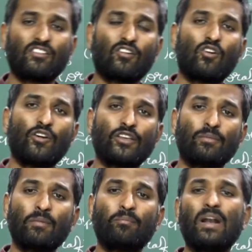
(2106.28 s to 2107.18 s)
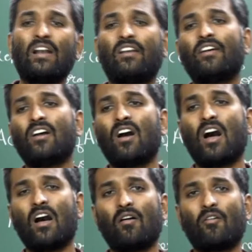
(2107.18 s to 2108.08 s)
this is going to be built
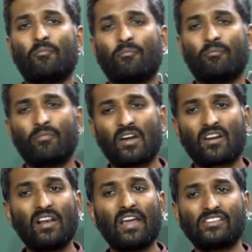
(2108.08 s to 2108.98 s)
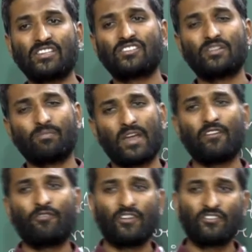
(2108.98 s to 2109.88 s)
relationship
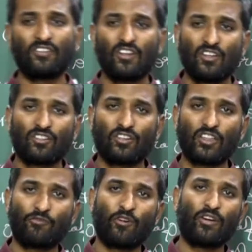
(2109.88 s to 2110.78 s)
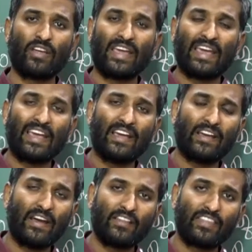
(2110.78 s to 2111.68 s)
benefits. So therefore,
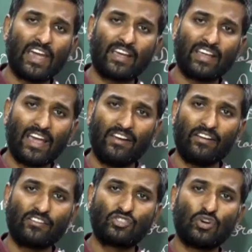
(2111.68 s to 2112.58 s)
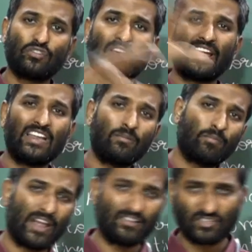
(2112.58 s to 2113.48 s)
they can choose
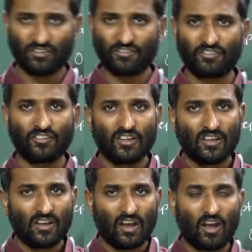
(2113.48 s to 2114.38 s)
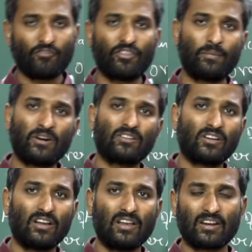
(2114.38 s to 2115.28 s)
any branches of the
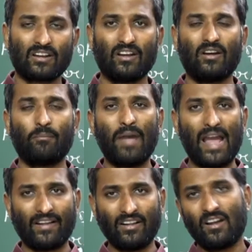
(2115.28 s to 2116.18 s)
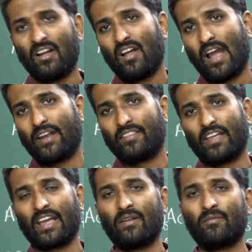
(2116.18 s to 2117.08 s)
particular bank
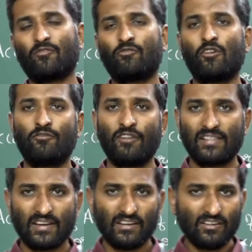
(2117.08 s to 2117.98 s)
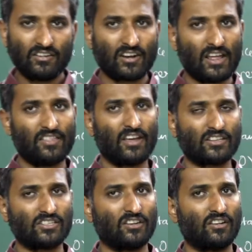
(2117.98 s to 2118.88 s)
and they can fulfill the
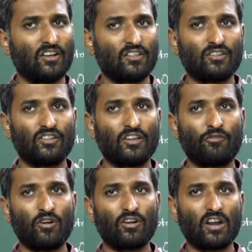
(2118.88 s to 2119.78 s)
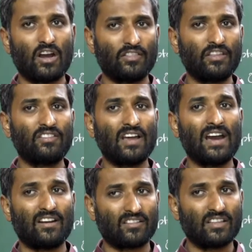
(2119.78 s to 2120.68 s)
transaction. So therefore, these
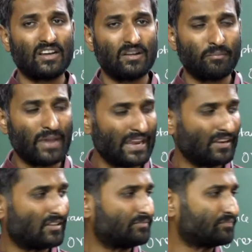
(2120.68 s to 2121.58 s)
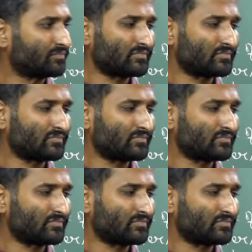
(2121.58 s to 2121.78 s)
are the main